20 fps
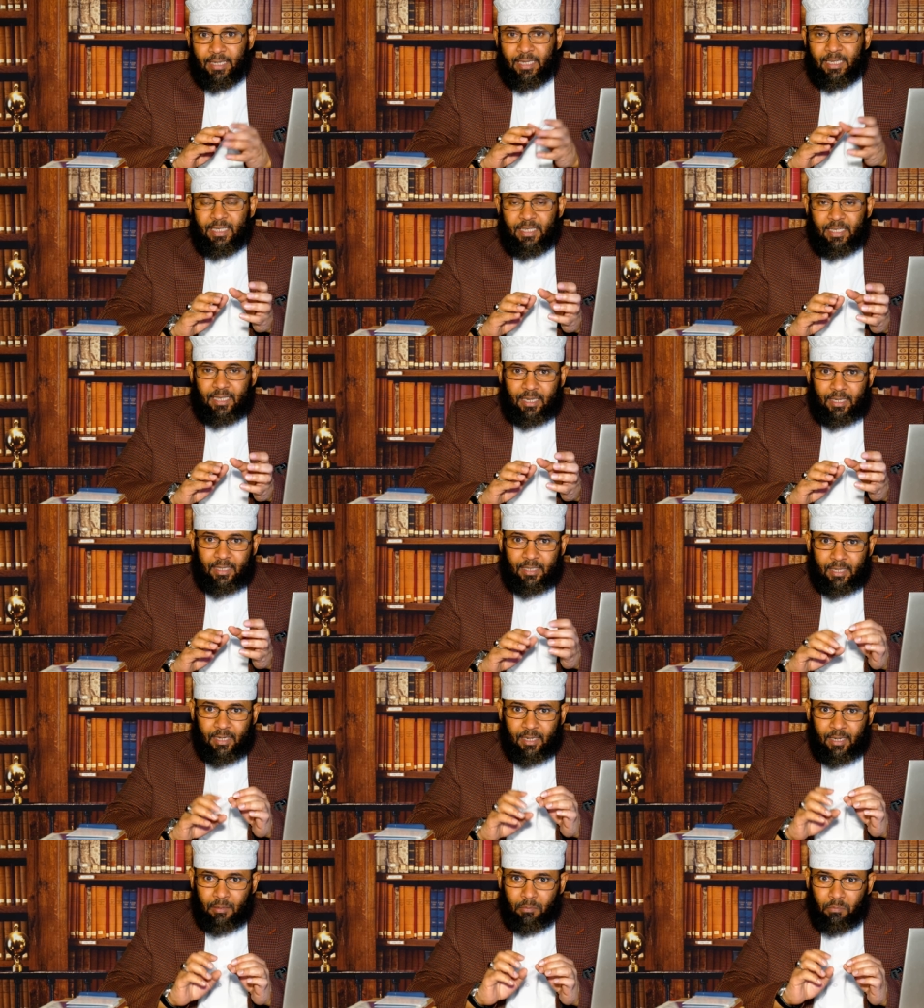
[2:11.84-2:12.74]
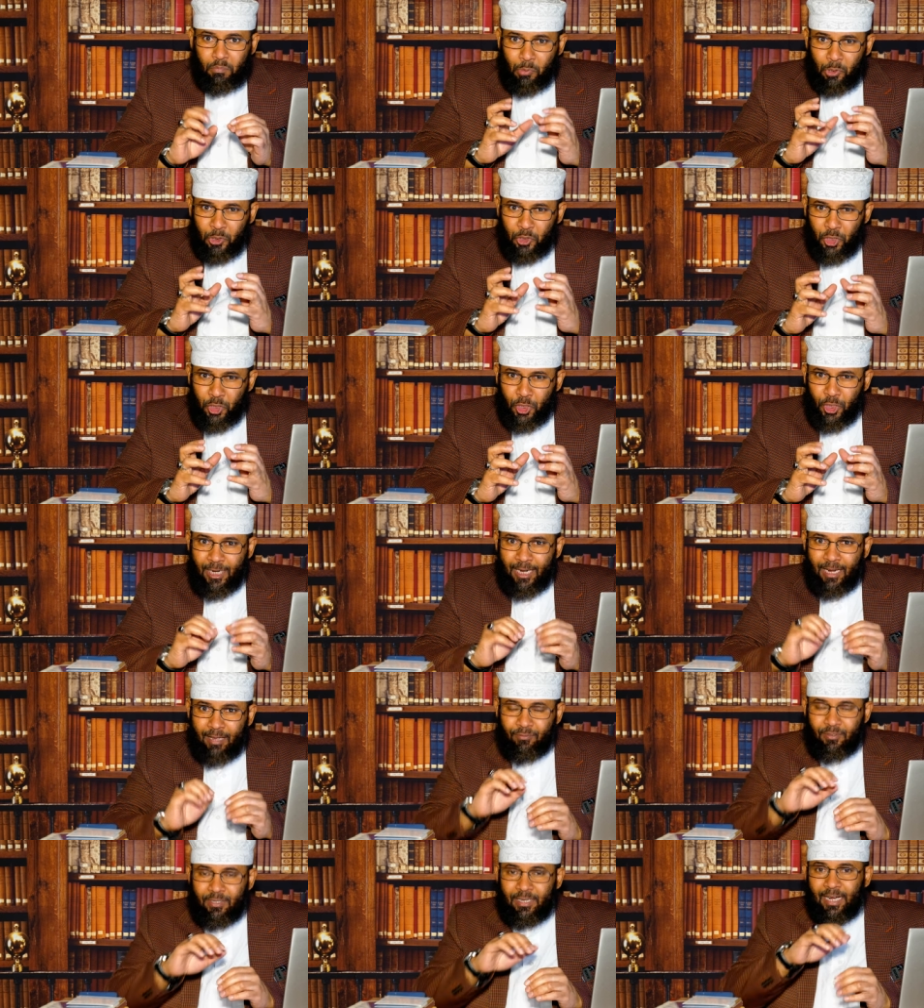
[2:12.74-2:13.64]
says magician
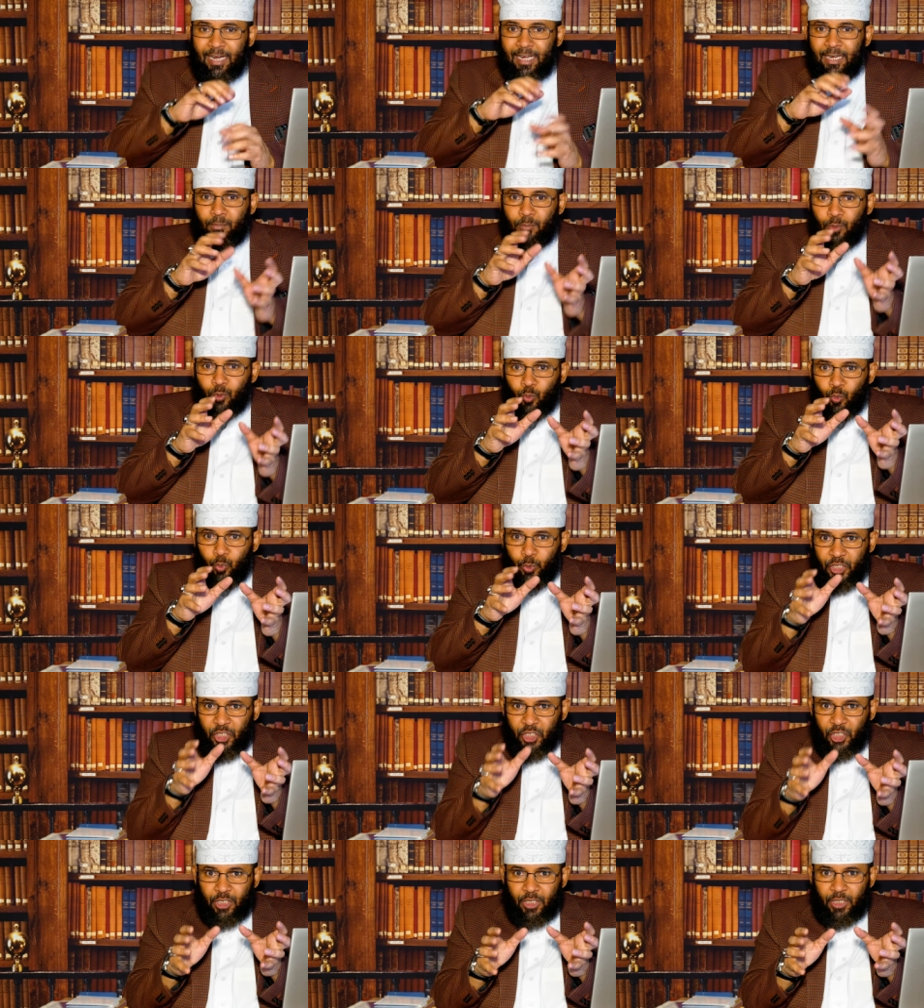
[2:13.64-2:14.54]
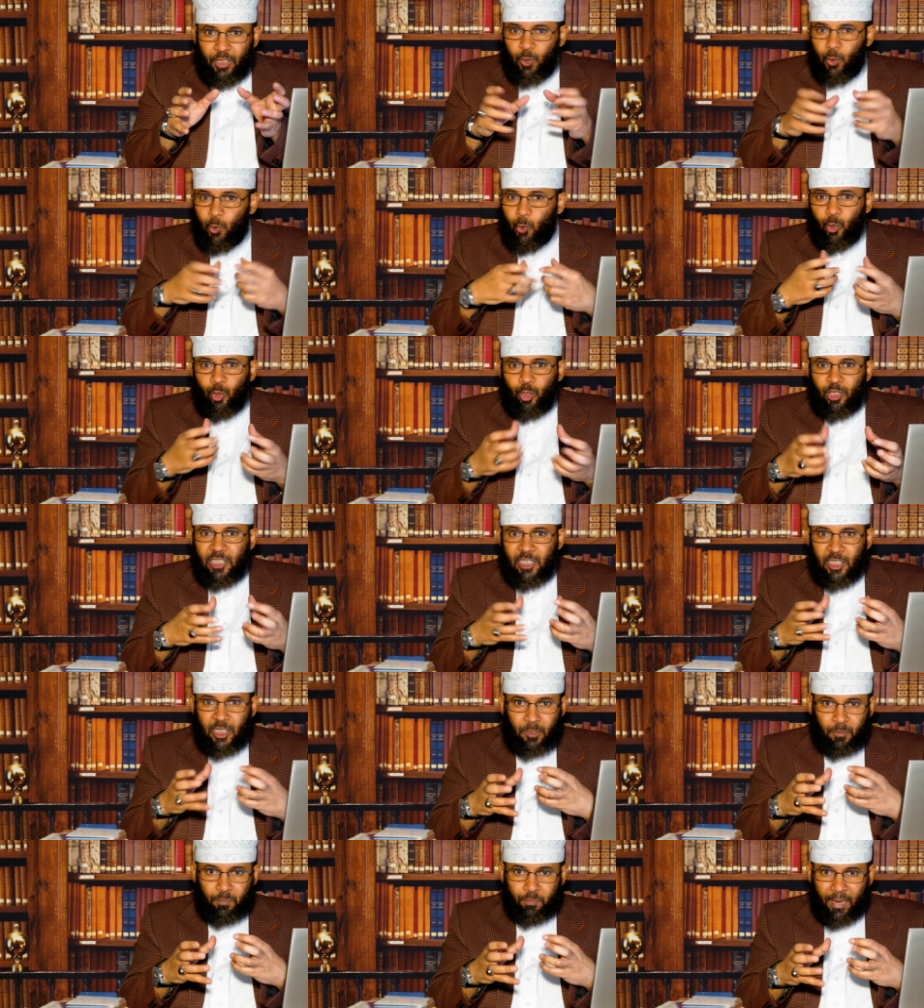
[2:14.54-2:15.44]
loves the animal which you don't
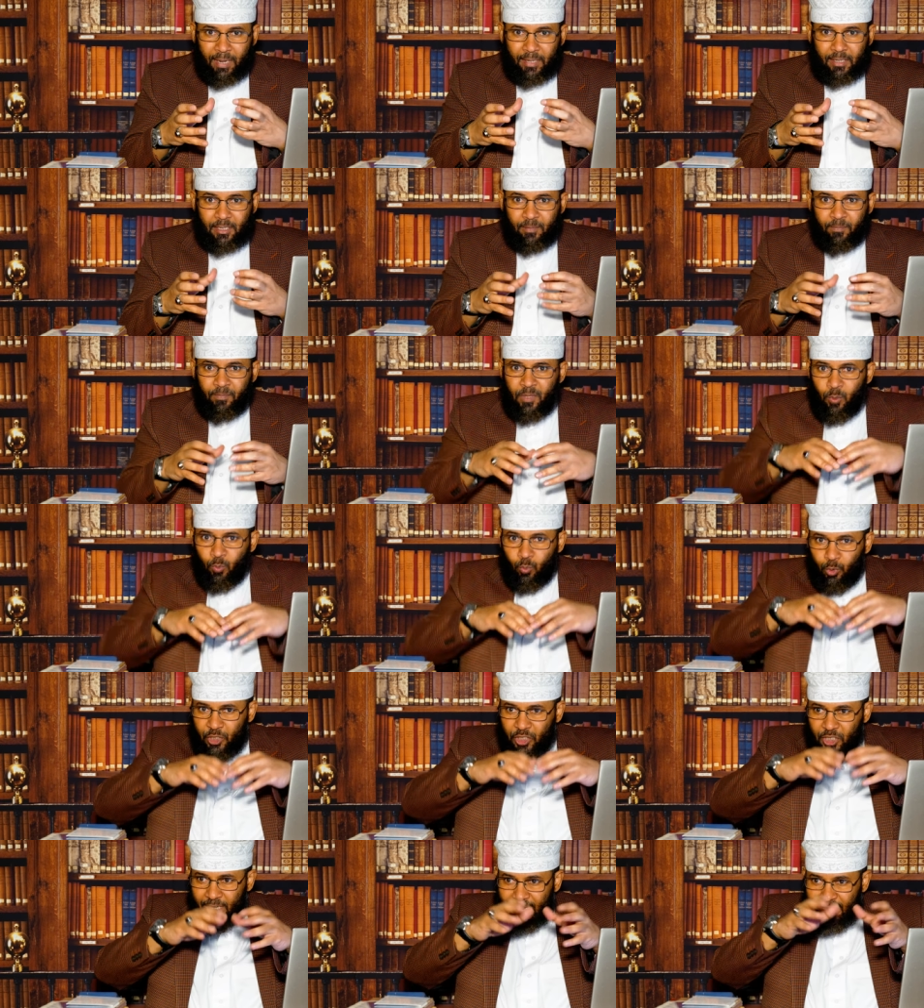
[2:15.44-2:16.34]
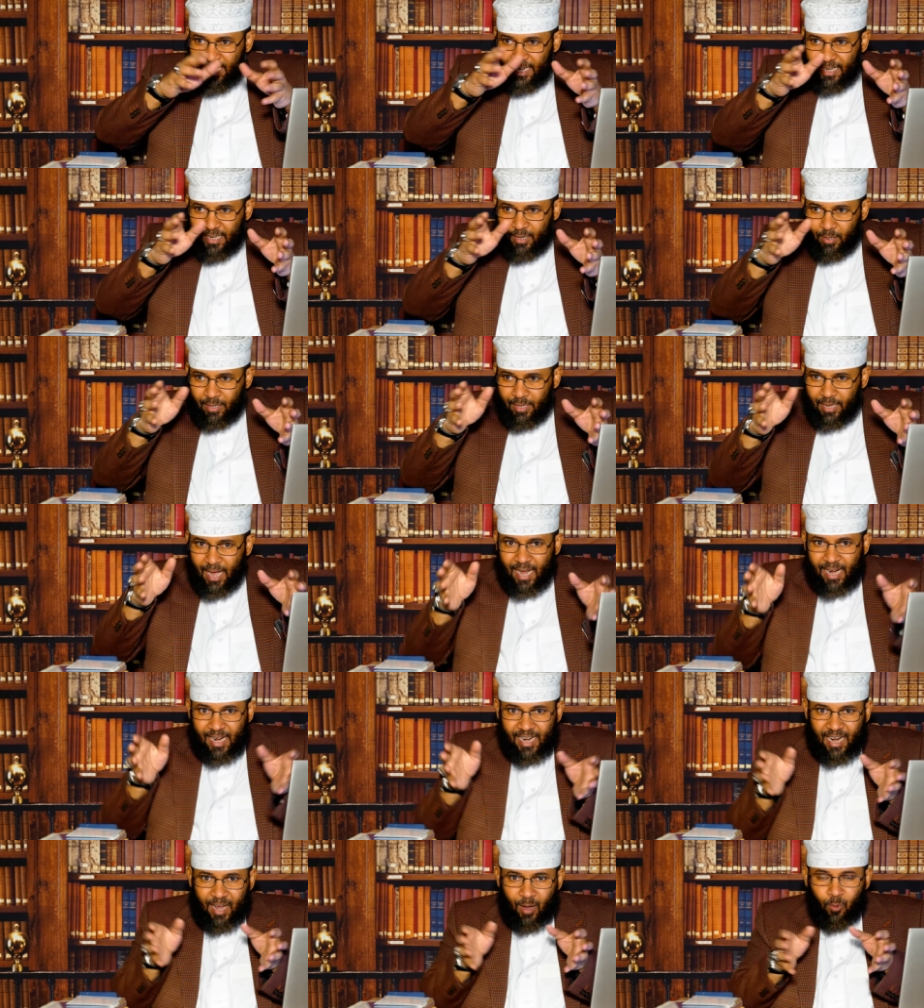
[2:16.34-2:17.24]
suspect, which are
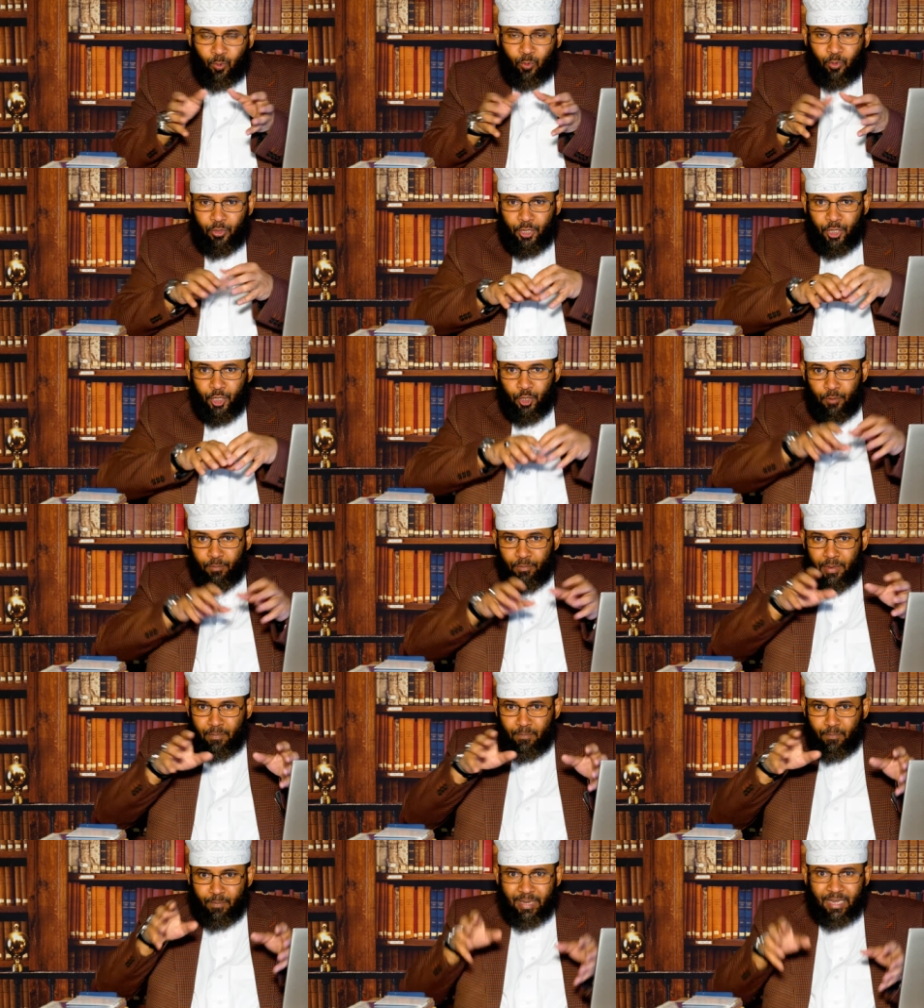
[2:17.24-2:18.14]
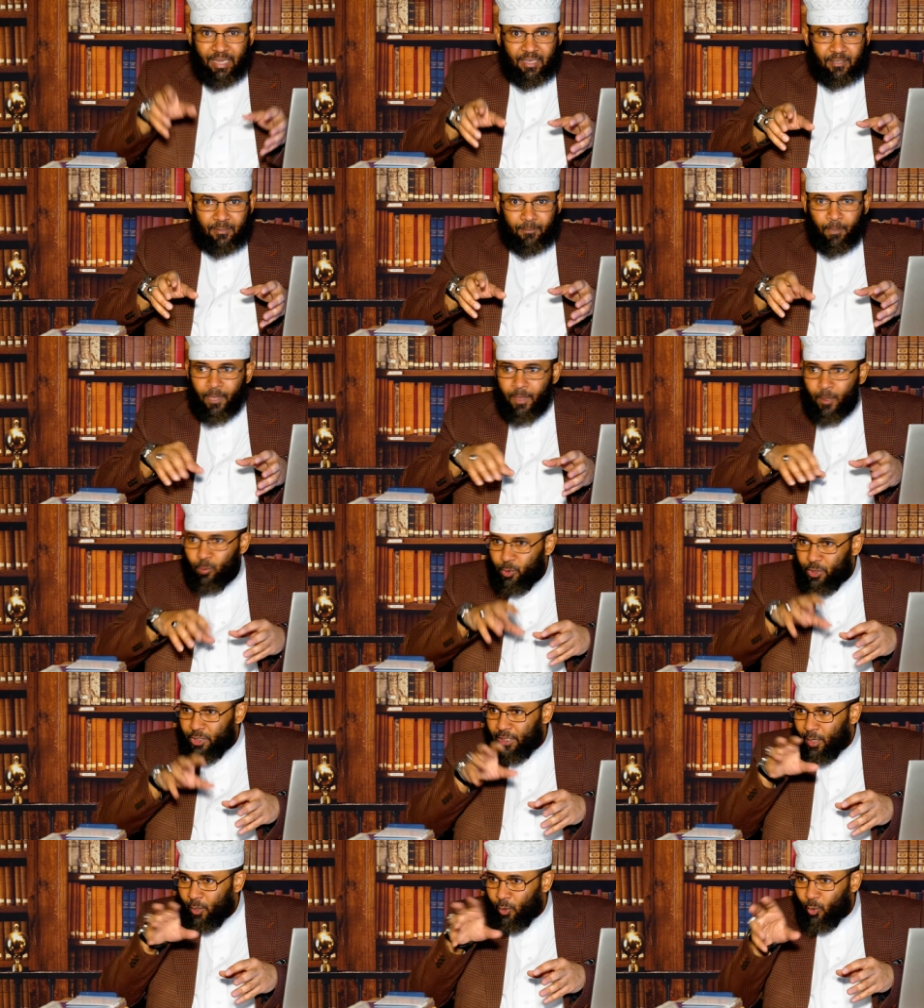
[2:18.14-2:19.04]
around the human beings,
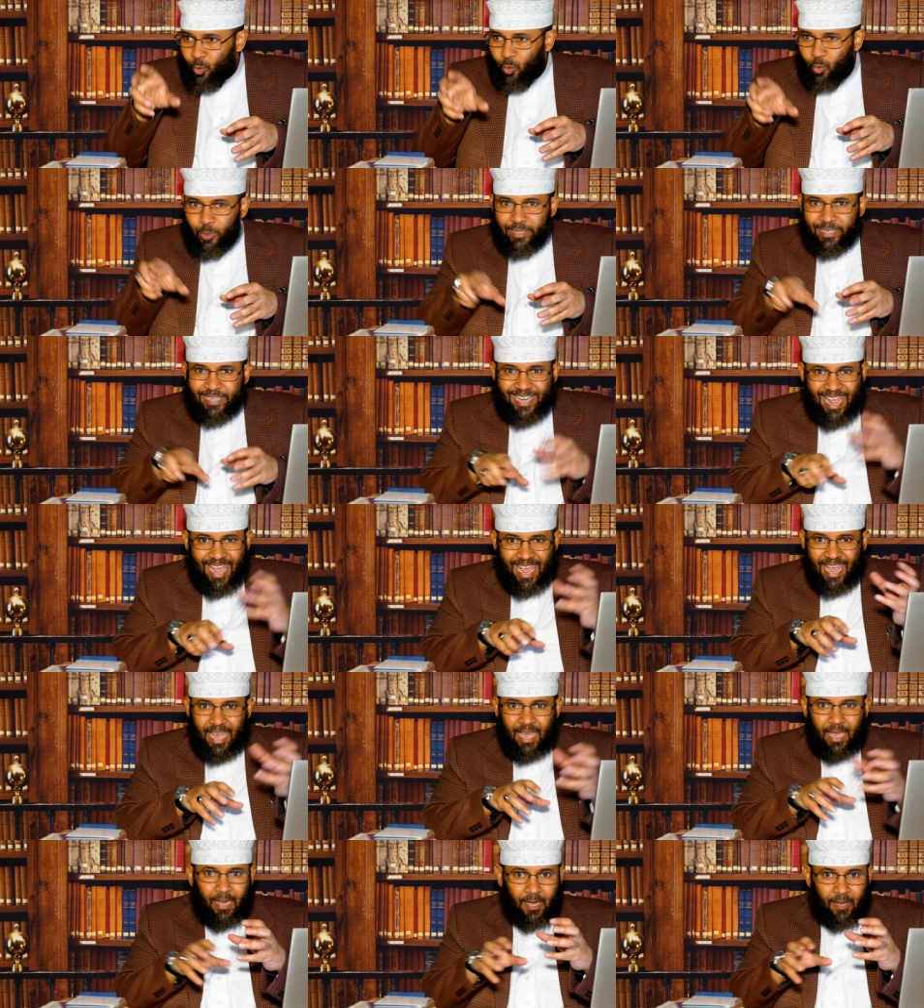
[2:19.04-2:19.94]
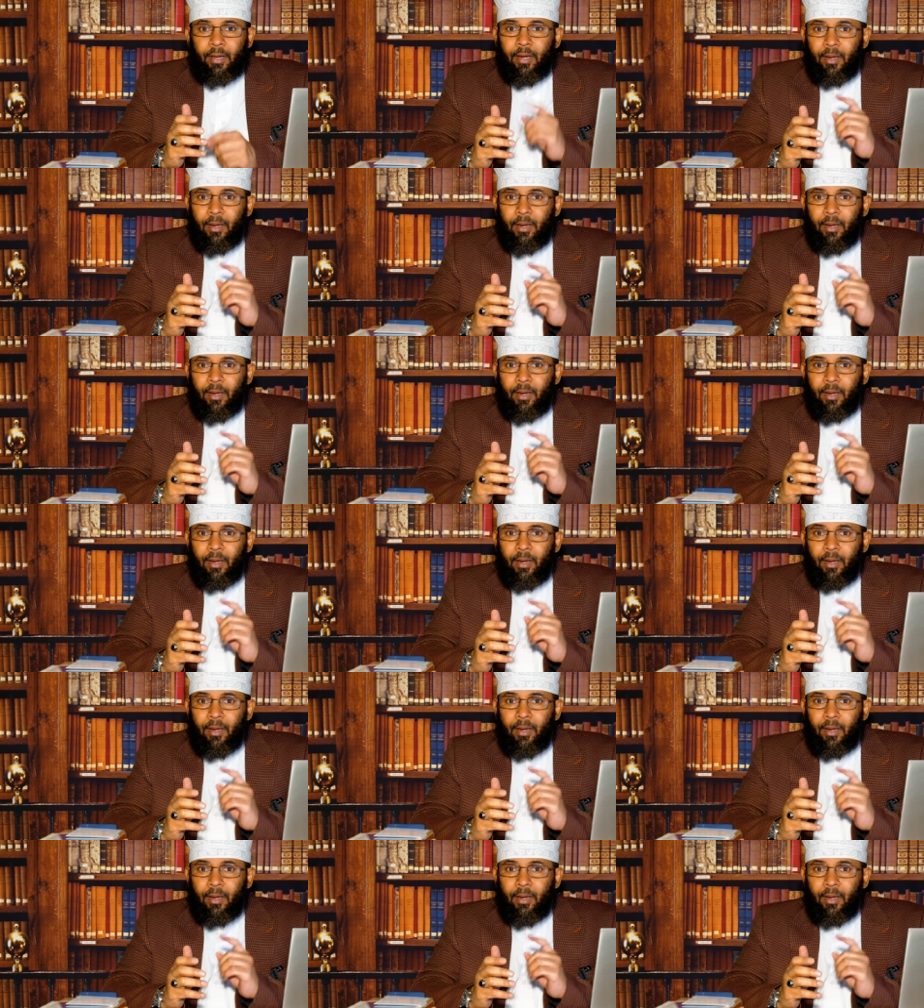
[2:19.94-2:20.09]
which are always there.